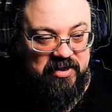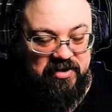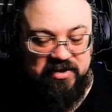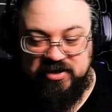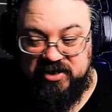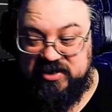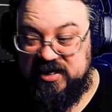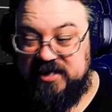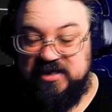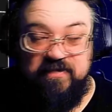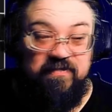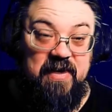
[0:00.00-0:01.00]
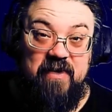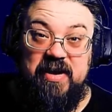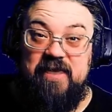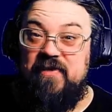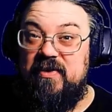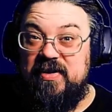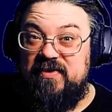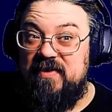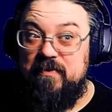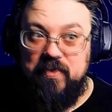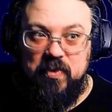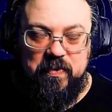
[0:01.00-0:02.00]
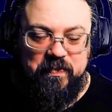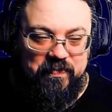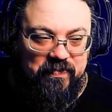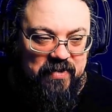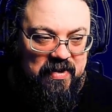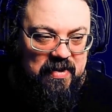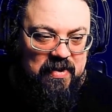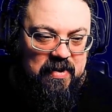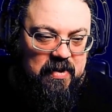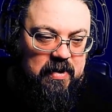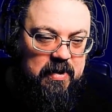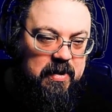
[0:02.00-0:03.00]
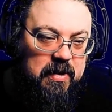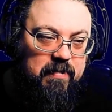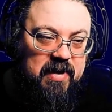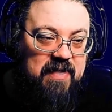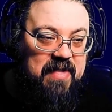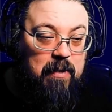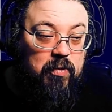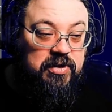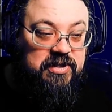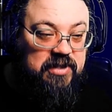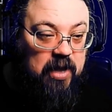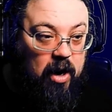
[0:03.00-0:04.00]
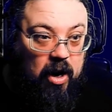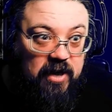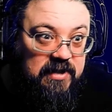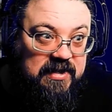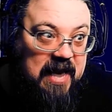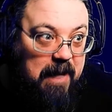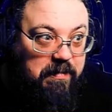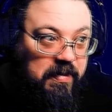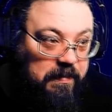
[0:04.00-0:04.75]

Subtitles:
and just, it's very, very simple. But yeah, that was Ice Cap.